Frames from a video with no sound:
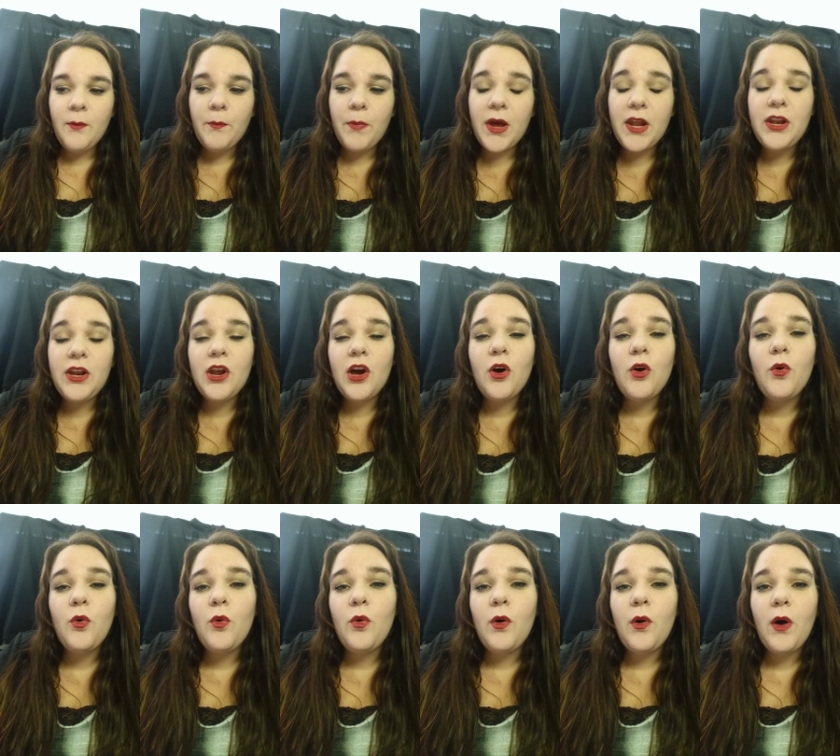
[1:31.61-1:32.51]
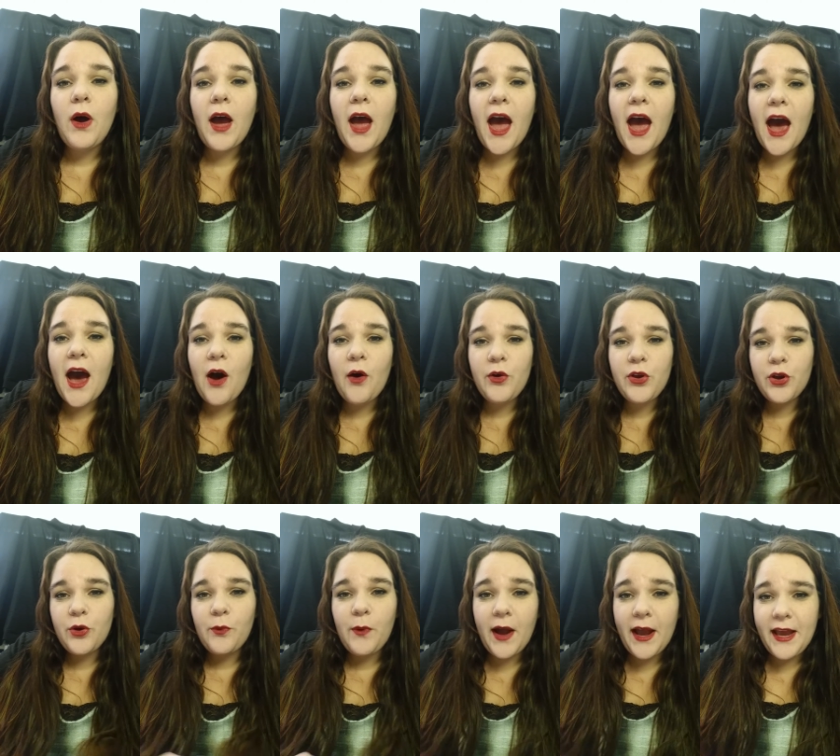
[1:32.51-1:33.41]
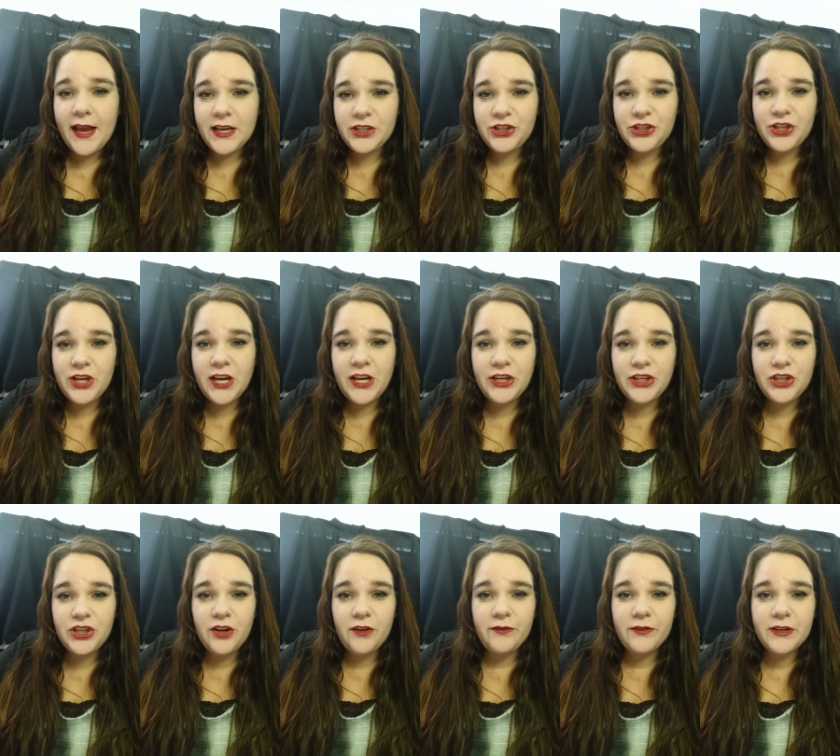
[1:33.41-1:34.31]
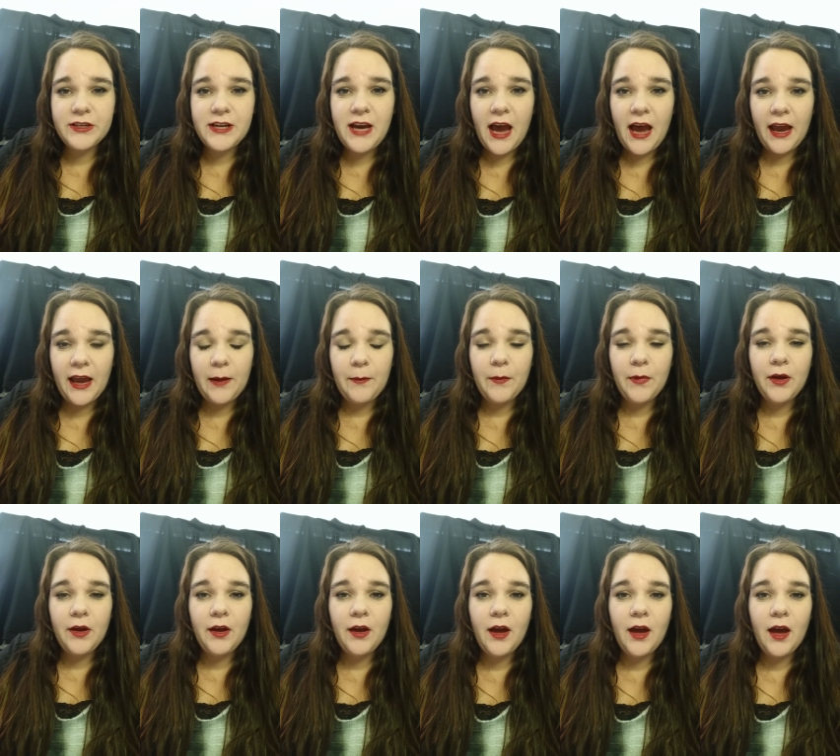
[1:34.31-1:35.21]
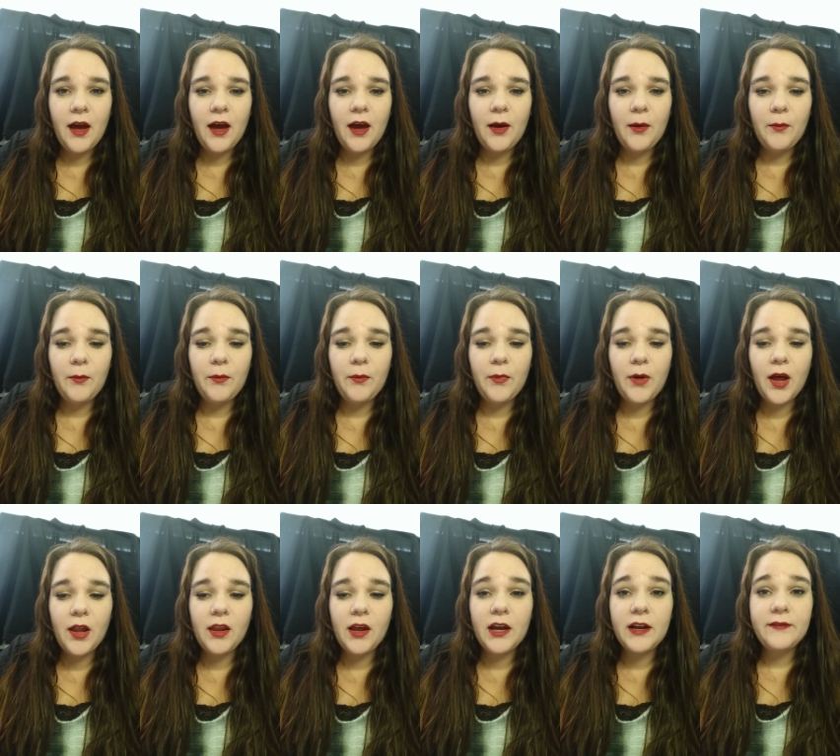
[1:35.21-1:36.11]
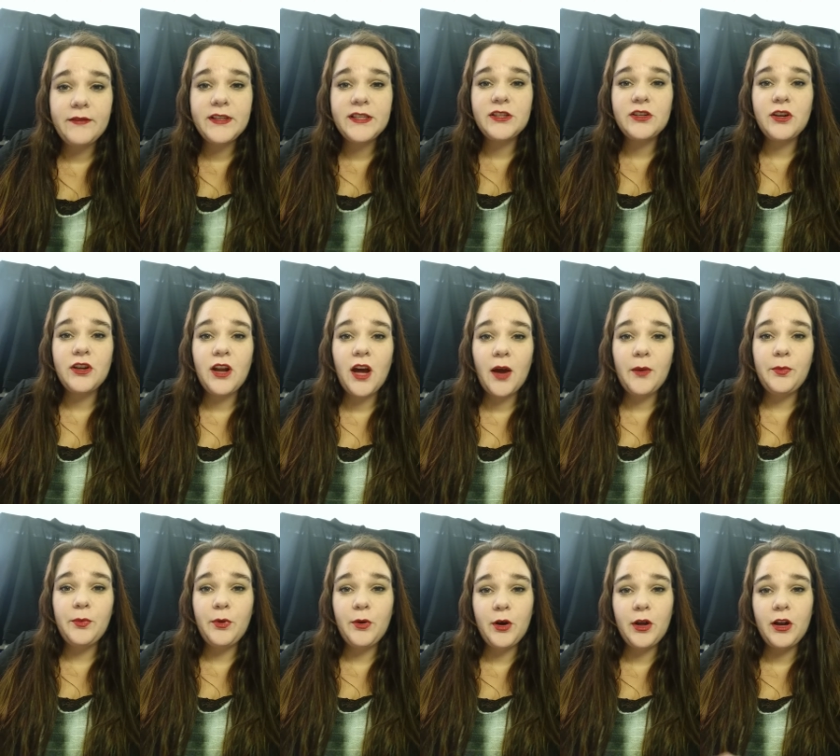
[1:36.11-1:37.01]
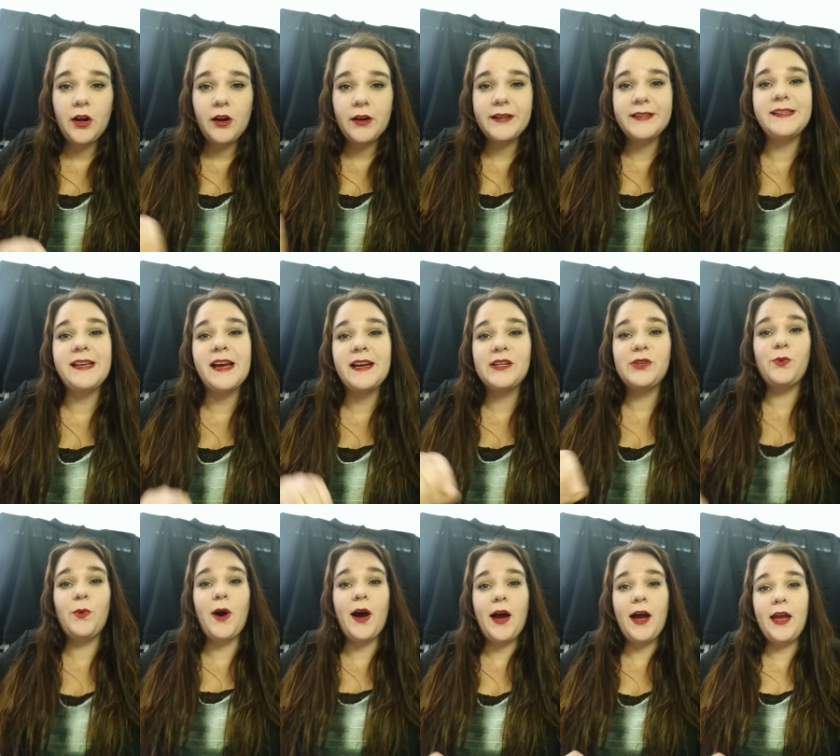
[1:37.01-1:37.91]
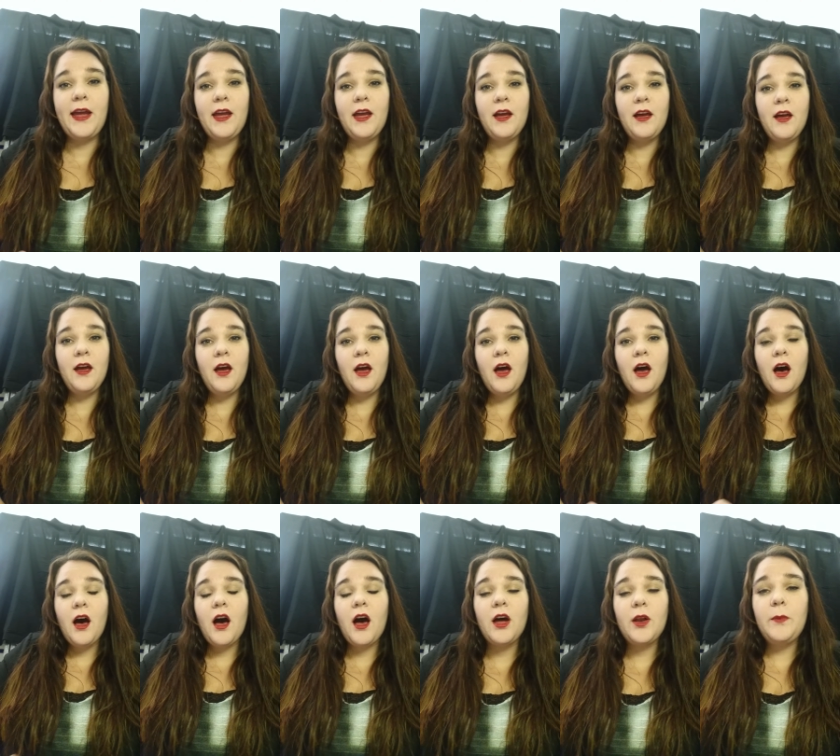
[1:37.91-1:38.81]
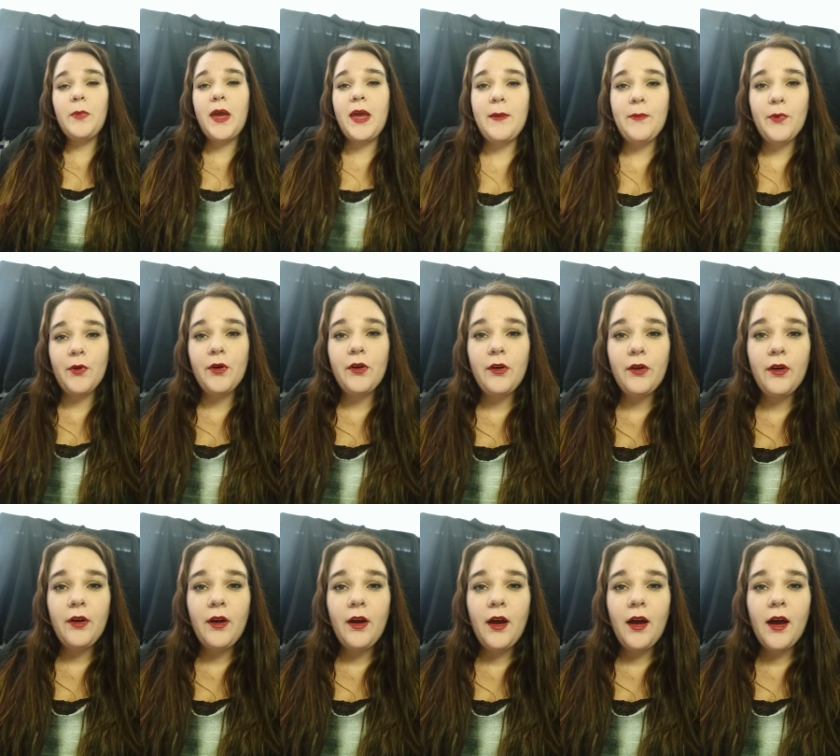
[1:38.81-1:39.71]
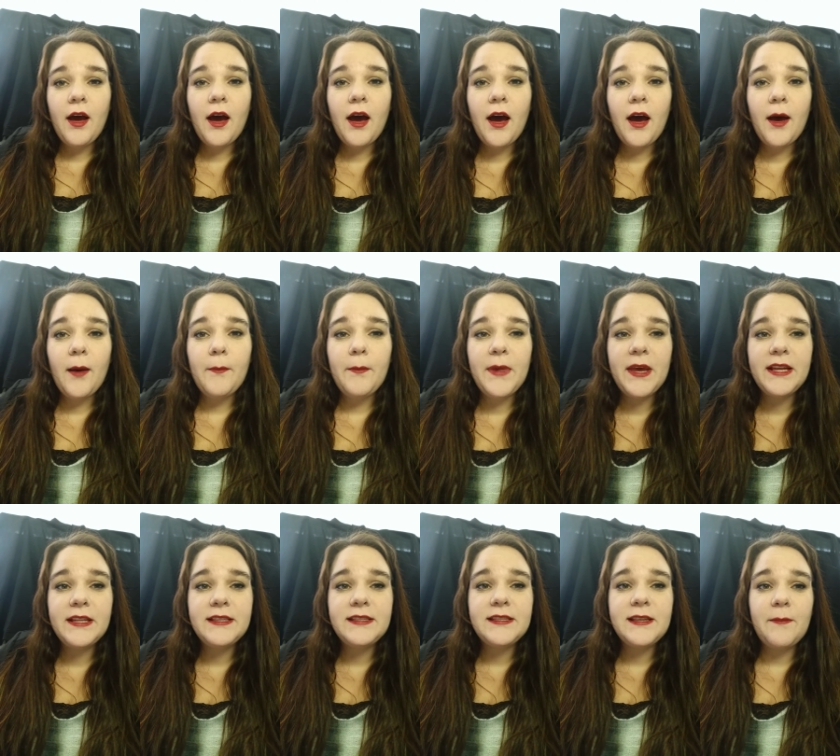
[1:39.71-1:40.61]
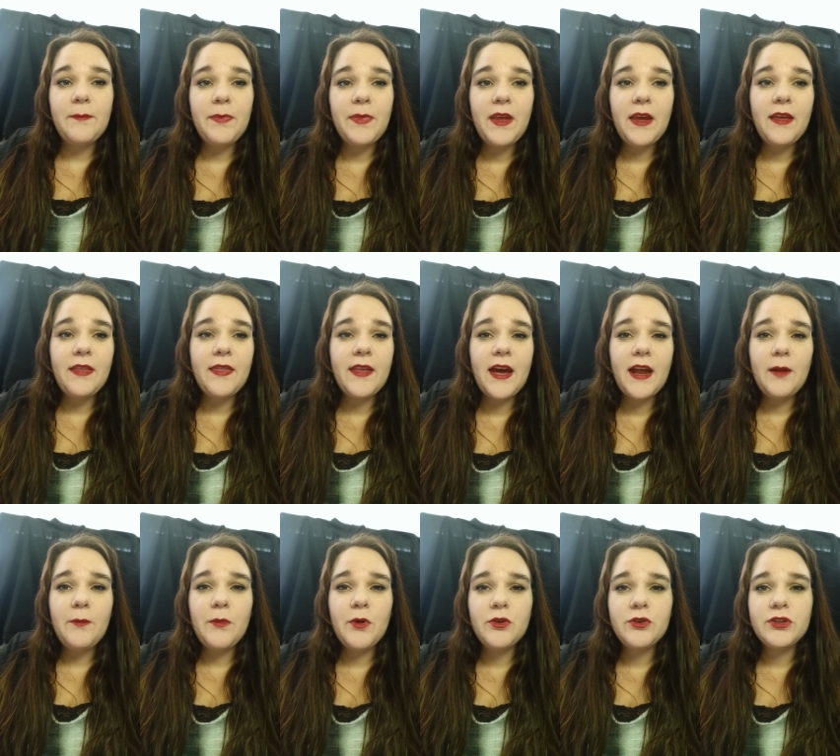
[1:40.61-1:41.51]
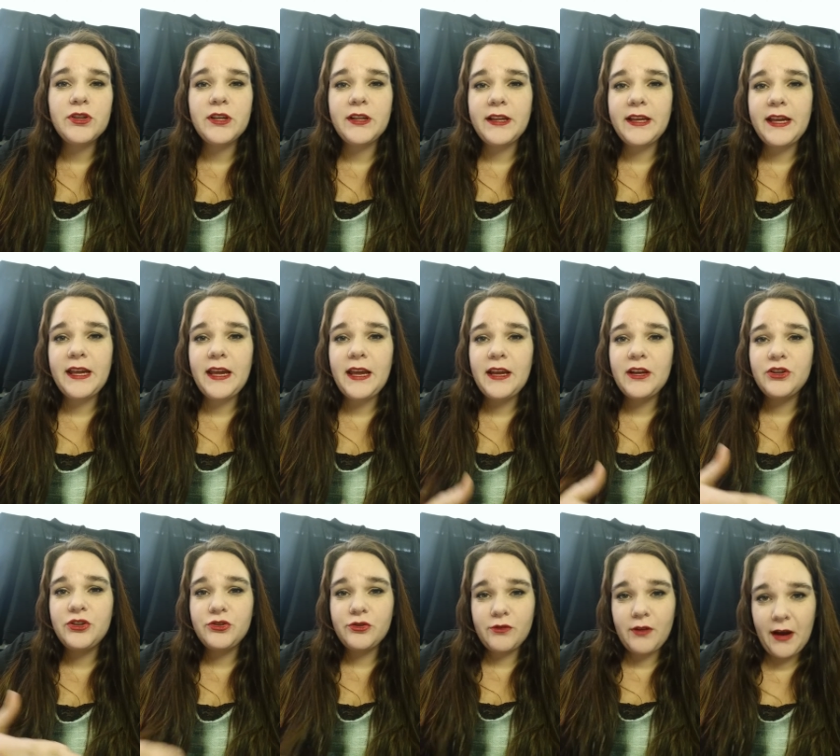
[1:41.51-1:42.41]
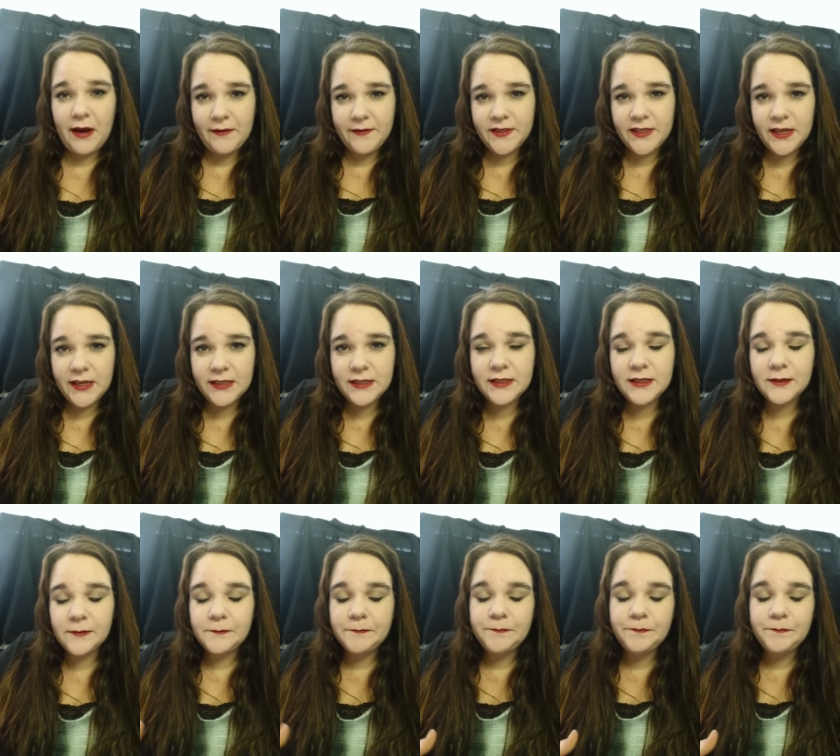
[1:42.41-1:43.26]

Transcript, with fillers: But know how your why has changed over time. Um, a lot of us could not put our exact why on paper. Um, it's something that emotionally drives us.